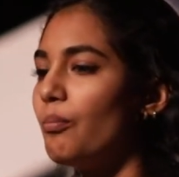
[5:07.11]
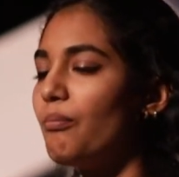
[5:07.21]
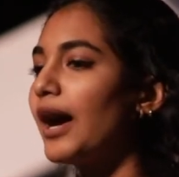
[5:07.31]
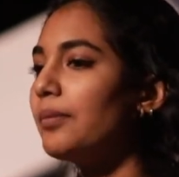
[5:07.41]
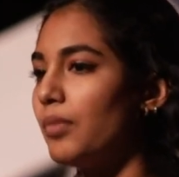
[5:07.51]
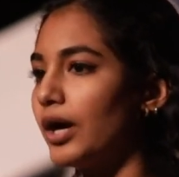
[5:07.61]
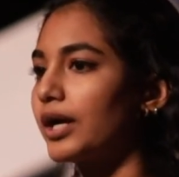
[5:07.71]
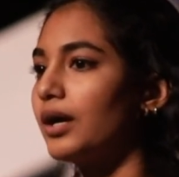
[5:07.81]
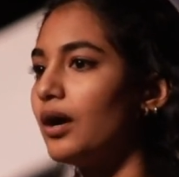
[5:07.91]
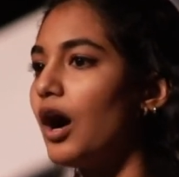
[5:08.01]
My
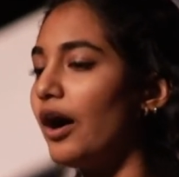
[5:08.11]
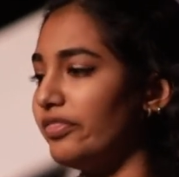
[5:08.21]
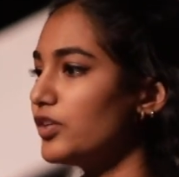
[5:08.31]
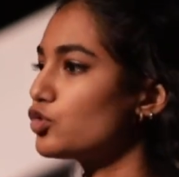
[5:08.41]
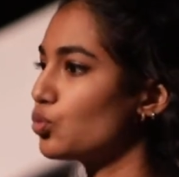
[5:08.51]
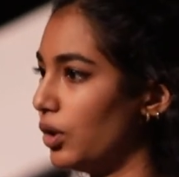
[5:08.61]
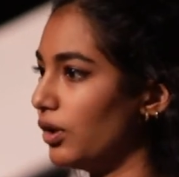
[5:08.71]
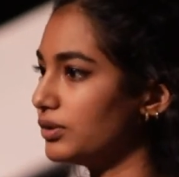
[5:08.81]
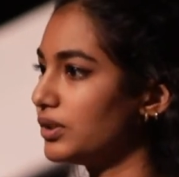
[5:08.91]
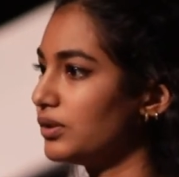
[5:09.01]
mark on this
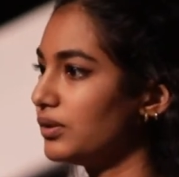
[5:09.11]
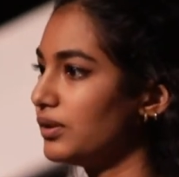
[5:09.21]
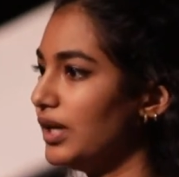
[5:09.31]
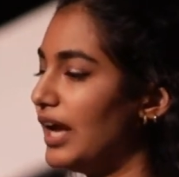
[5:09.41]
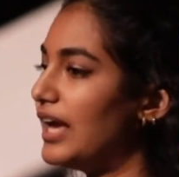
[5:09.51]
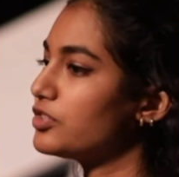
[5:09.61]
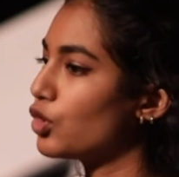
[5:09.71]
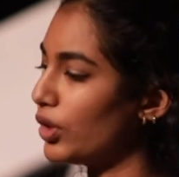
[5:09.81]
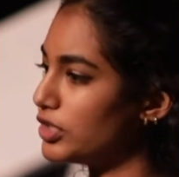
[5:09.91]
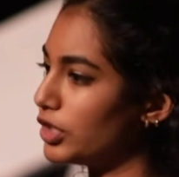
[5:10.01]
world is
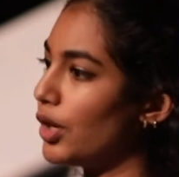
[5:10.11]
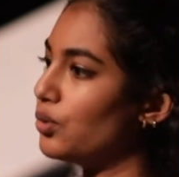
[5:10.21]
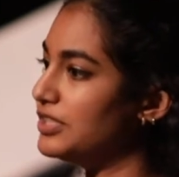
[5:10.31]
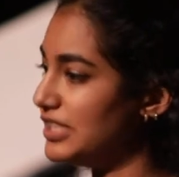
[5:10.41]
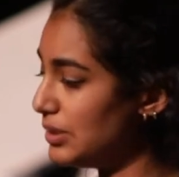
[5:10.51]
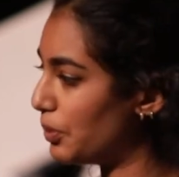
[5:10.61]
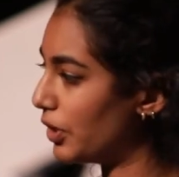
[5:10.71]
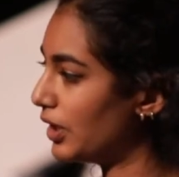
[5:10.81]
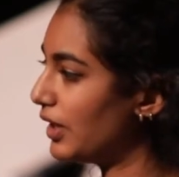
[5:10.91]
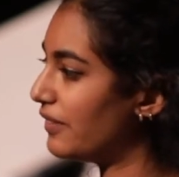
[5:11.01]
going to go
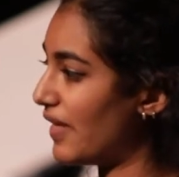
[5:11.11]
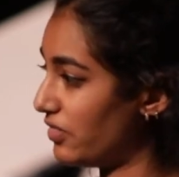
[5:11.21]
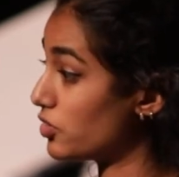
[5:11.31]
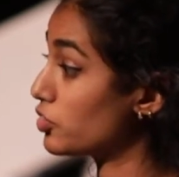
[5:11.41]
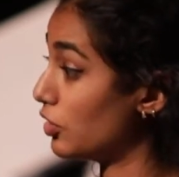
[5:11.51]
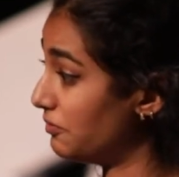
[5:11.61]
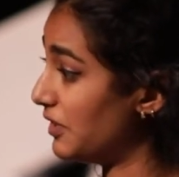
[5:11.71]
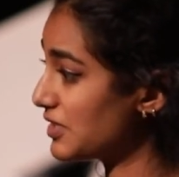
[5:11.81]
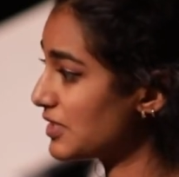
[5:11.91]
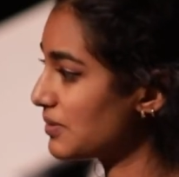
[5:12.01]
deeper than the
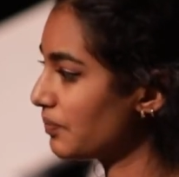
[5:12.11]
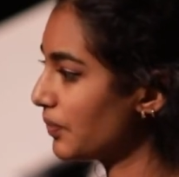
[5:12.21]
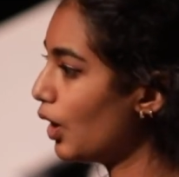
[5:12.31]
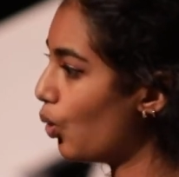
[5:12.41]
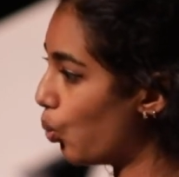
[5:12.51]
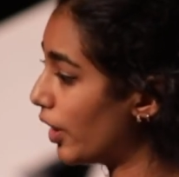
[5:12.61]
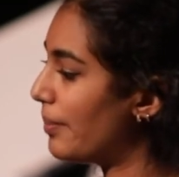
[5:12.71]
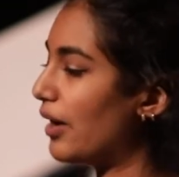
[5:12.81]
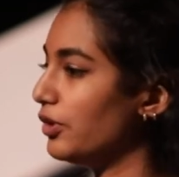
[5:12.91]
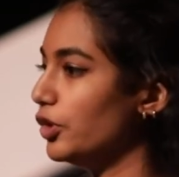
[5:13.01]
surface. What
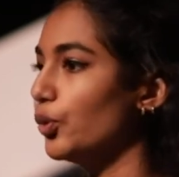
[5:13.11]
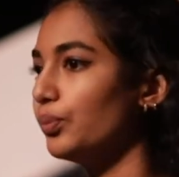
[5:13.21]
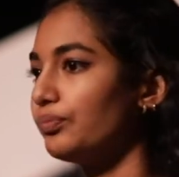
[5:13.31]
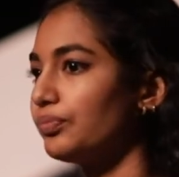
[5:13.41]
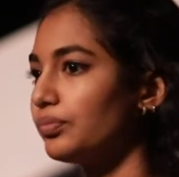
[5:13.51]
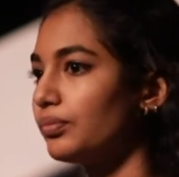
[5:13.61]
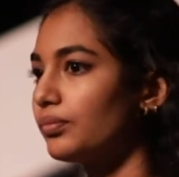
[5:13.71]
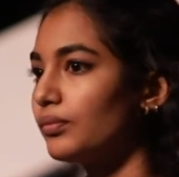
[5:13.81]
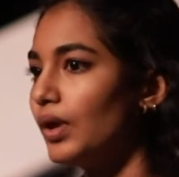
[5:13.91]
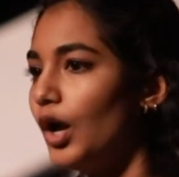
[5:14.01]
about you?
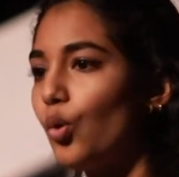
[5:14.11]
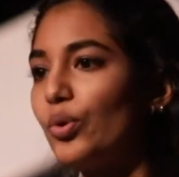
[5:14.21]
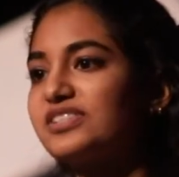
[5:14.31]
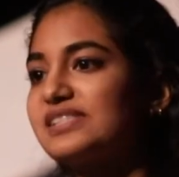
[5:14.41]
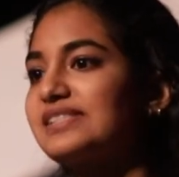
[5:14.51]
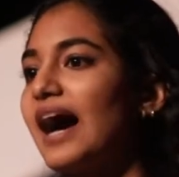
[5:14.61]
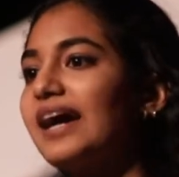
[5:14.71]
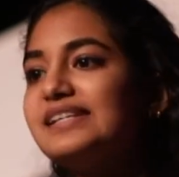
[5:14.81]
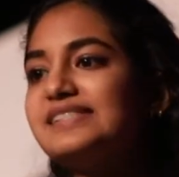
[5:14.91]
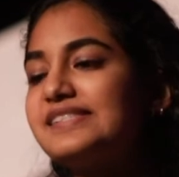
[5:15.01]
When
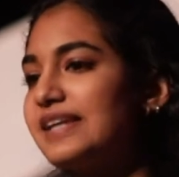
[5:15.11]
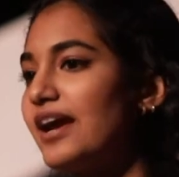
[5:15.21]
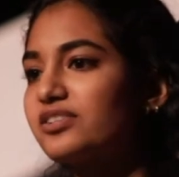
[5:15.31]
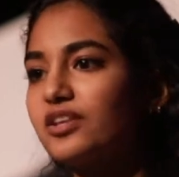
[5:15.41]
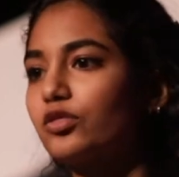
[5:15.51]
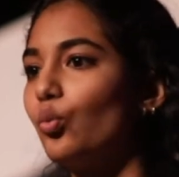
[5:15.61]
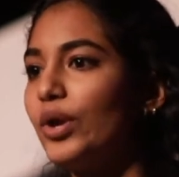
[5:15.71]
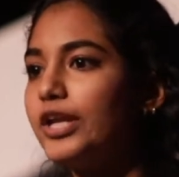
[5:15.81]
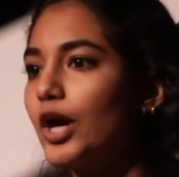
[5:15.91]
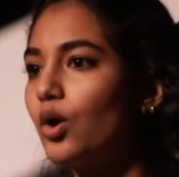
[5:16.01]
society stares at the
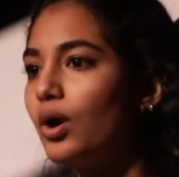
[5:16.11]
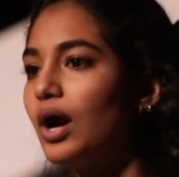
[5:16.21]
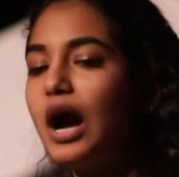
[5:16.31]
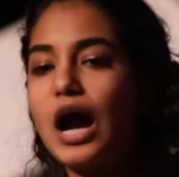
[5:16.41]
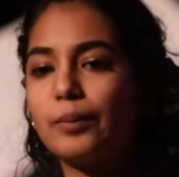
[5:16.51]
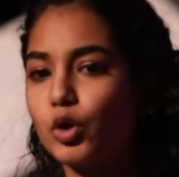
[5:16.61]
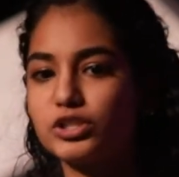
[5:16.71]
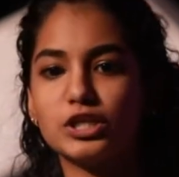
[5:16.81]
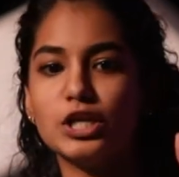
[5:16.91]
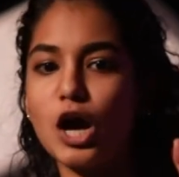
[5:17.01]
window, I'm going
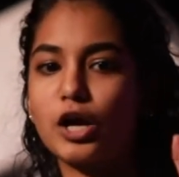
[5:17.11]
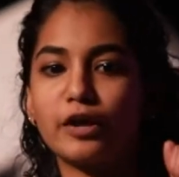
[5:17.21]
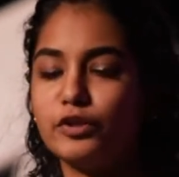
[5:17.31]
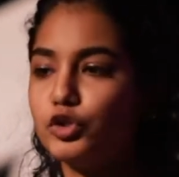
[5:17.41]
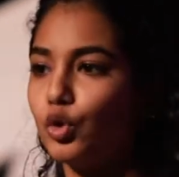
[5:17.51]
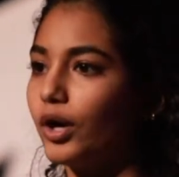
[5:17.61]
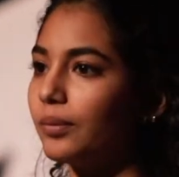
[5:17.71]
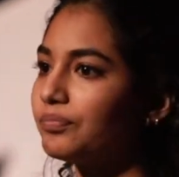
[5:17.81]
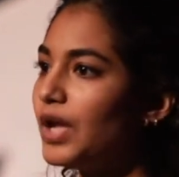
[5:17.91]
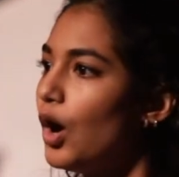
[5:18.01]
to knock on the door.
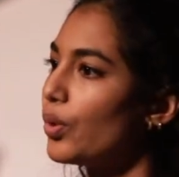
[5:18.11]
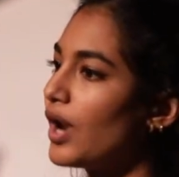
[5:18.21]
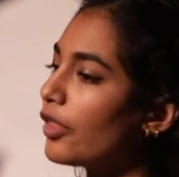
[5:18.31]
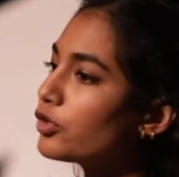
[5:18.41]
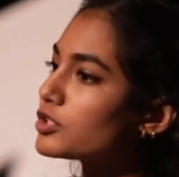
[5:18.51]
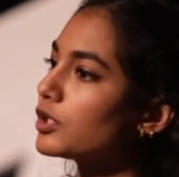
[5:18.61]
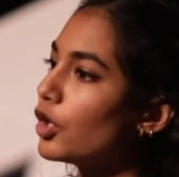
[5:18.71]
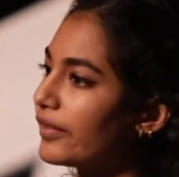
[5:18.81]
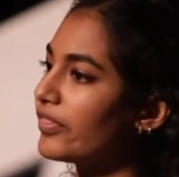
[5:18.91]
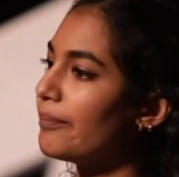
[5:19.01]
When others
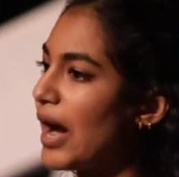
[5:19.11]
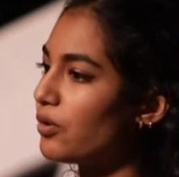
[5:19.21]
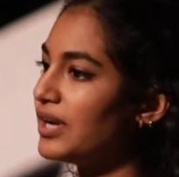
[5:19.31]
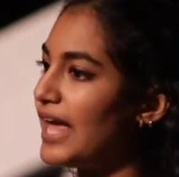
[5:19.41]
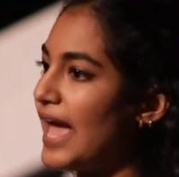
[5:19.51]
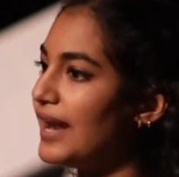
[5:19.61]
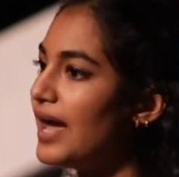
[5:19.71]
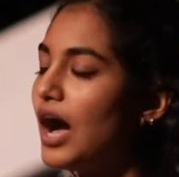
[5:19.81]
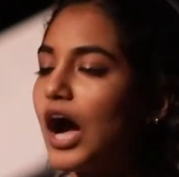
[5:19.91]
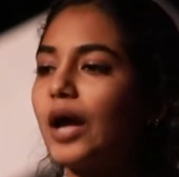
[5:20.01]
look at the mountain ahead,
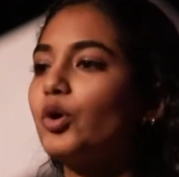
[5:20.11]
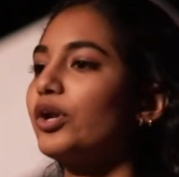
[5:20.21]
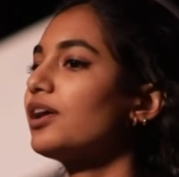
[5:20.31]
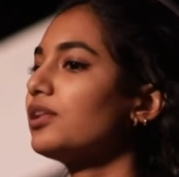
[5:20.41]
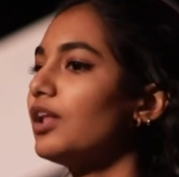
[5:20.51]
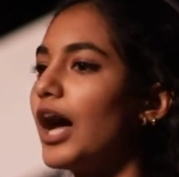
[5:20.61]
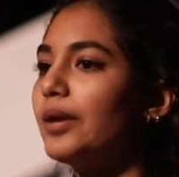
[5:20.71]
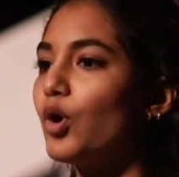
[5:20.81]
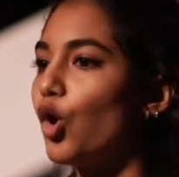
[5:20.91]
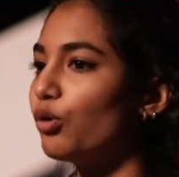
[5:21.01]
I'm going to
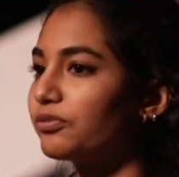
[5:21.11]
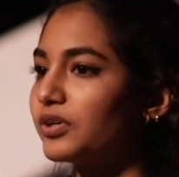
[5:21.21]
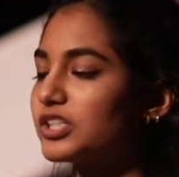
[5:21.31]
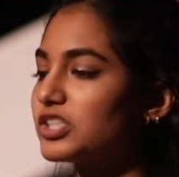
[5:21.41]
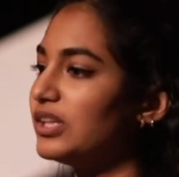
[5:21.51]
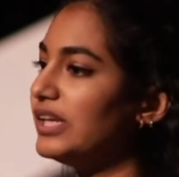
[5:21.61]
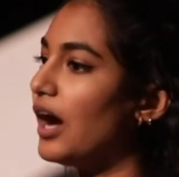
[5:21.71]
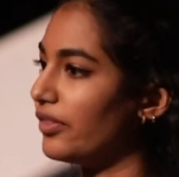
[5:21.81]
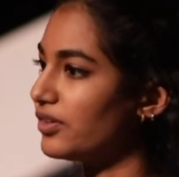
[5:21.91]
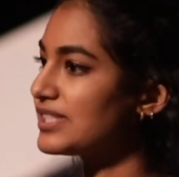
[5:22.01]
climb over it to the
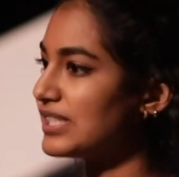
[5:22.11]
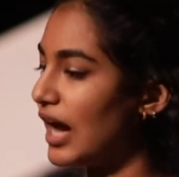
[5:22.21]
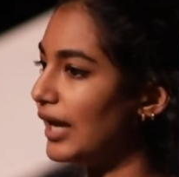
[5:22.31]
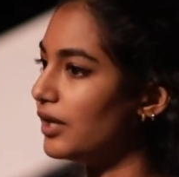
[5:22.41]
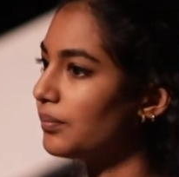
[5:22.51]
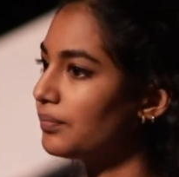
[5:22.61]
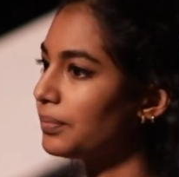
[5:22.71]
other side.